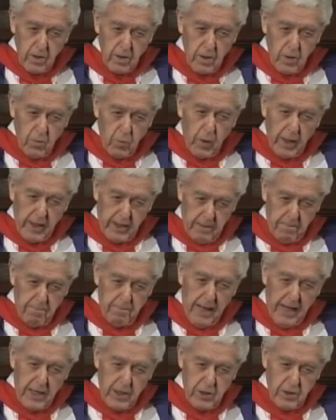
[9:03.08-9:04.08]
where
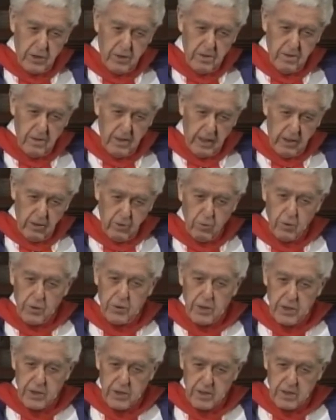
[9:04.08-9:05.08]
compassion and
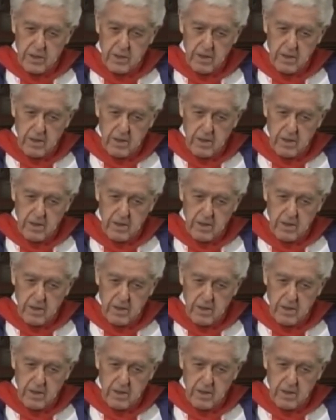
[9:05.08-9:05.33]
goodness